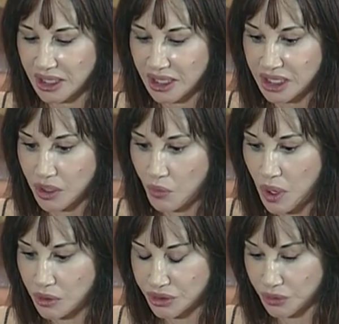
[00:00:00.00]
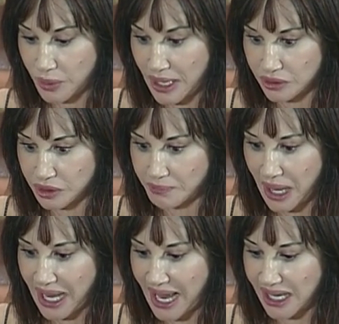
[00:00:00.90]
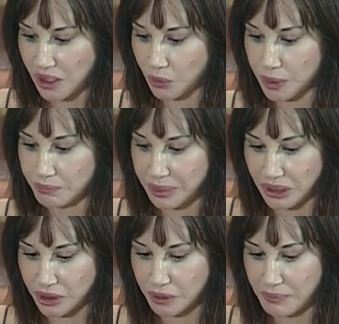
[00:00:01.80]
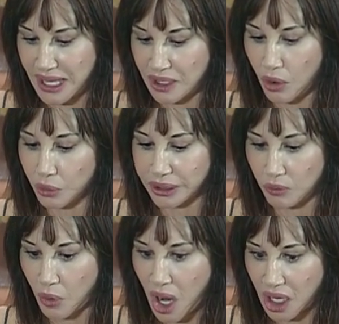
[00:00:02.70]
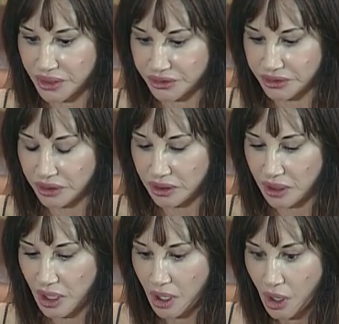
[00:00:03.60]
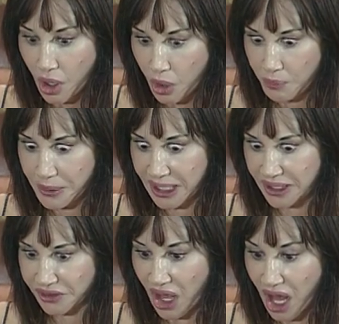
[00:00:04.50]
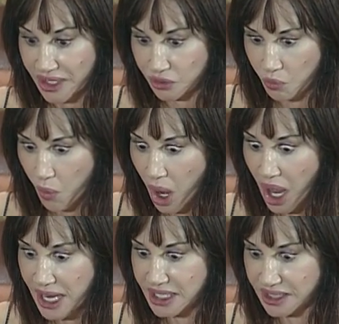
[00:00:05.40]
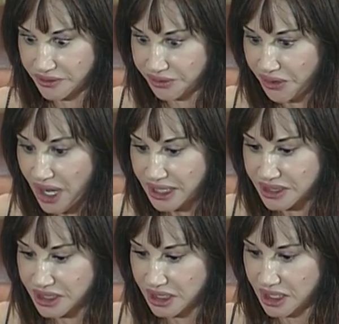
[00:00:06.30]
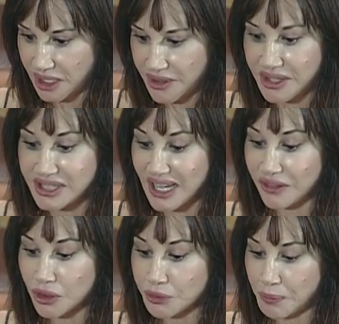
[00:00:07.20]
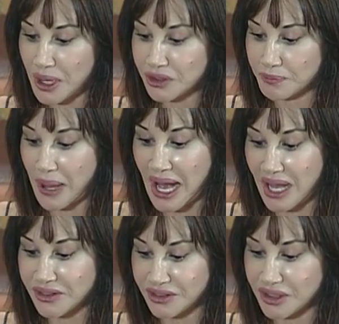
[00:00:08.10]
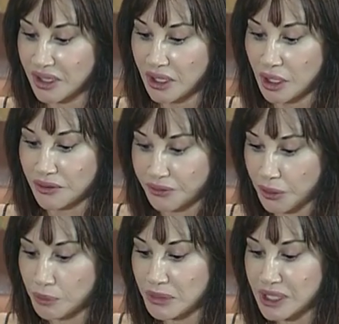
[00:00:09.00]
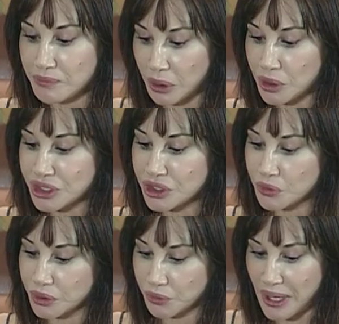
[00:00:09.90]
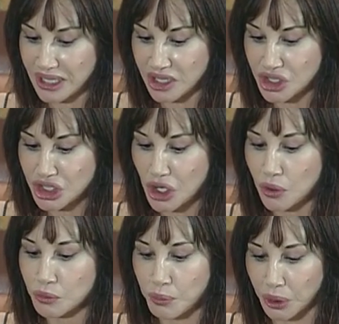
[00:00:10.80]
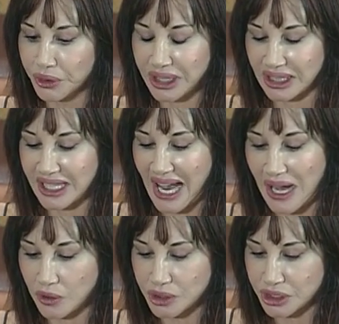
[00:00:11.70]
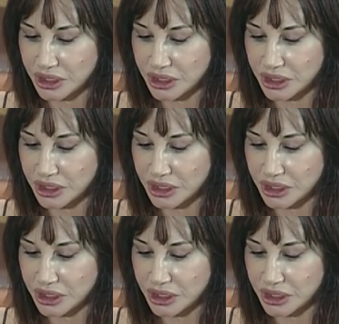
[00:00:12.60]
He awoke surrounded by angry, bearded men holding rocks. Opening his eyes wide in fright, the devil's press pass, firmly burned into his retina, shone brilliantly out.